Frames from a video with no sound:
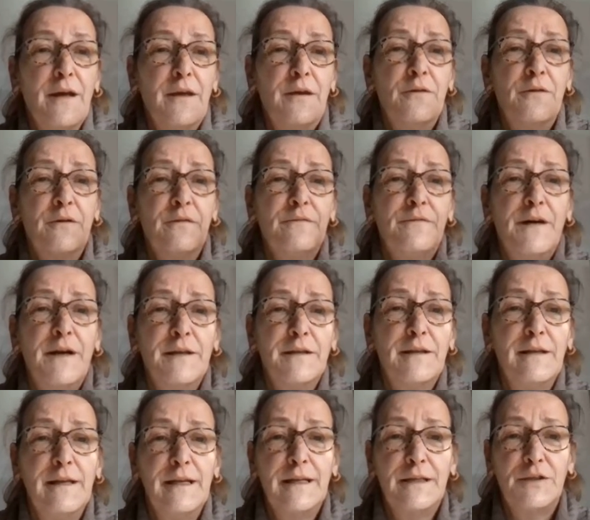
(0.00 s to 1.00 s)
You can find
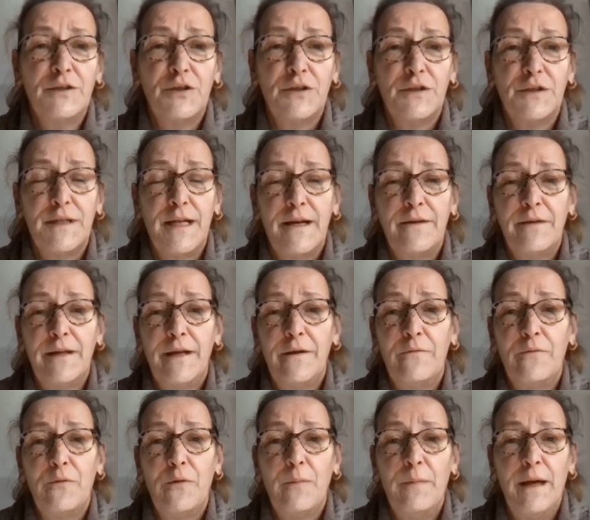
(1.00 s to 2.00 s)
the links just down
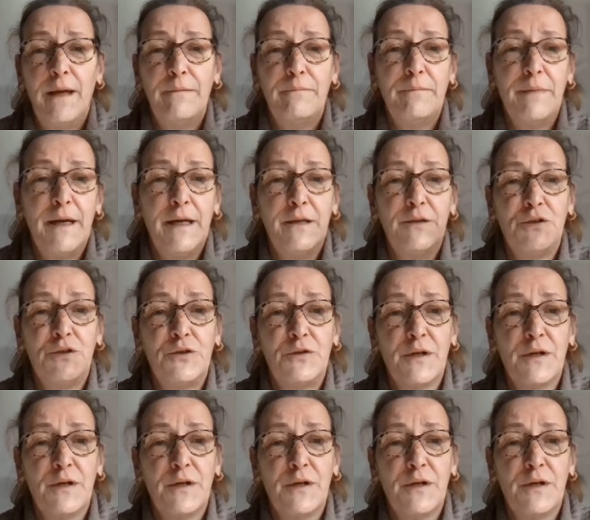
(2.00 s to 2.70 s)
here on the main page.